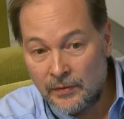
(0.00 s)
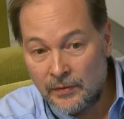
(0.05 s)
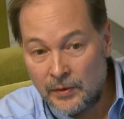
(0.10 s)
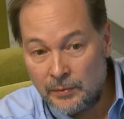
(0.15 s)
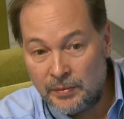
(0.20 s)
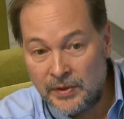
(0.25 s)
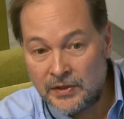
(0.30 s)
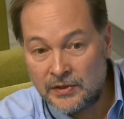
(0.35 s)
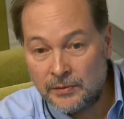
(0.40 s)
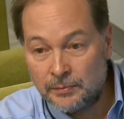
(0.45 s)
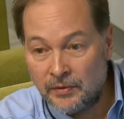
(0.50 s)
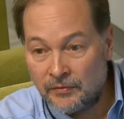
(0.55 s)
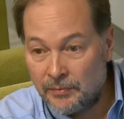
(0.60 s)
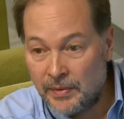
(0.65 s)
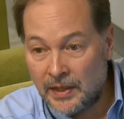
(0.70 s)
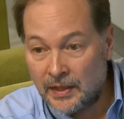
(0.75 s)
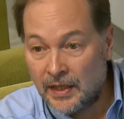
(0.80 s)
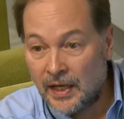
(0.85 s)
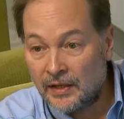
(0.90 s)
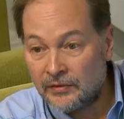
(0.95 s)
the Bishop of
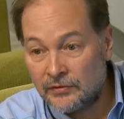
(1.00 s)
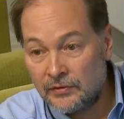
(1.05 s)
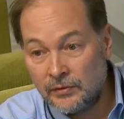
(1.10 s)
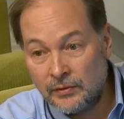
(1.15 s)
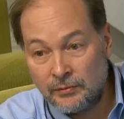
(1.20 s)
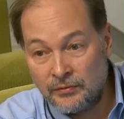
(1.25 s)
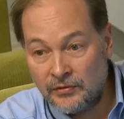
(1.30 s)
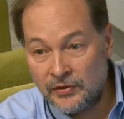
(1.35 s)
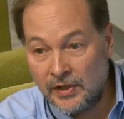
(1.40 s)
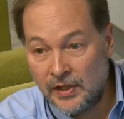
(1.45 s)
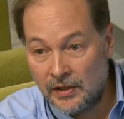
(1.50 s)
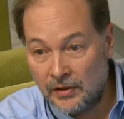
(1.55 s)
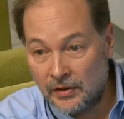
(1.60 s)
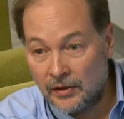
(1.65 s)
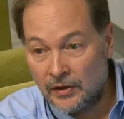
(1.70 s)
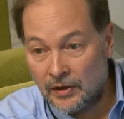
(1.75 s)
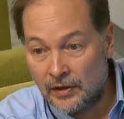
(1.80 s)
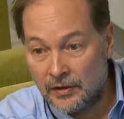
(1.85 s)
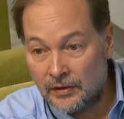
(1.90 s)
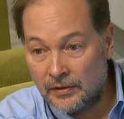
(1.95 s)
Bangassou in
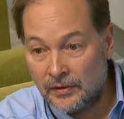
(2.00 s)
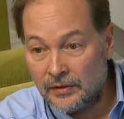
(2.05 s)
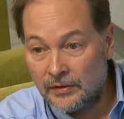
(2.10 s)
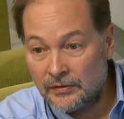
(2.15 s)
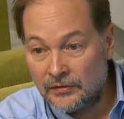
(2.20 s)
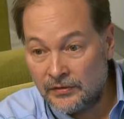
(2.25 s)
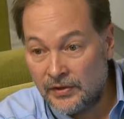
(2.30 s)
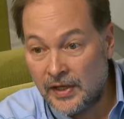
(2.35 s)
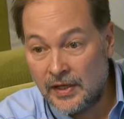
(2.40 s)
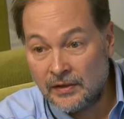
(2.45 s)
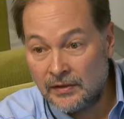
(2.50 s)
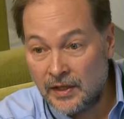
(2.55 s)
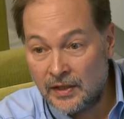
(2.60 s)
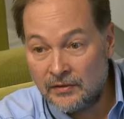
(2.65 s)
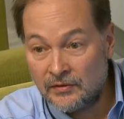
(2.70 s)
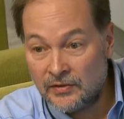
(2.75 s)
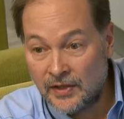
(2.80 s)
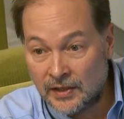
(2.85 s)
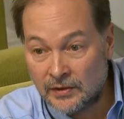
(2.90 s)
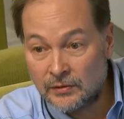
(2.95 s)
CAR saying
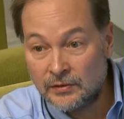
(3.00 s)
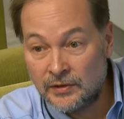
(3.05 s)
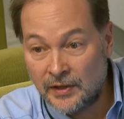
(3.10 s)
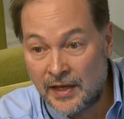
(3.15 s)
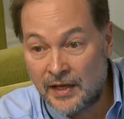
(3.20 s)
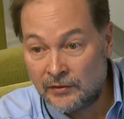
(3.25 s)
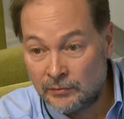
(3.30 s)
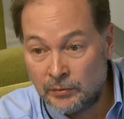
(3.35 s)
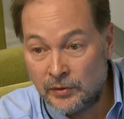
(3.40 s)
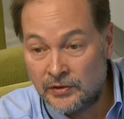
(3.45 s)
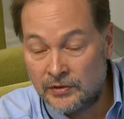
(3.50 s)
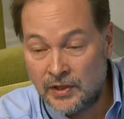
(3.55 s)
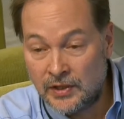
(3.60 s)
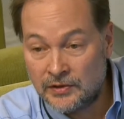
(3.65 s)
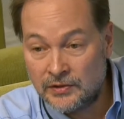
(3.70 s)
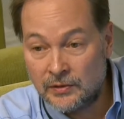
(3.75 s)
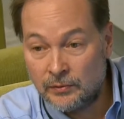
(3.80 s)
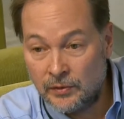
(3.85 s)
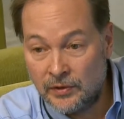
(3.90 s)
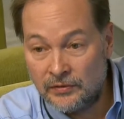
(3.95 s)
that sexual
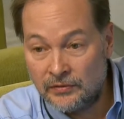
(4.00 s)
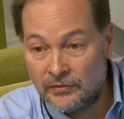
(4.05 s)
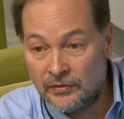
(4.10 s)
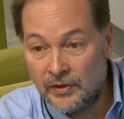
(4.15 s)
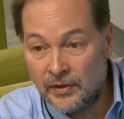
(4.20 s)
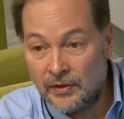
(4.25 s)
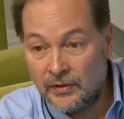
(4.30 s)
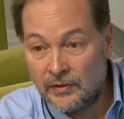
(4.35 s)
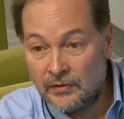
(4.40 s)
exploitation was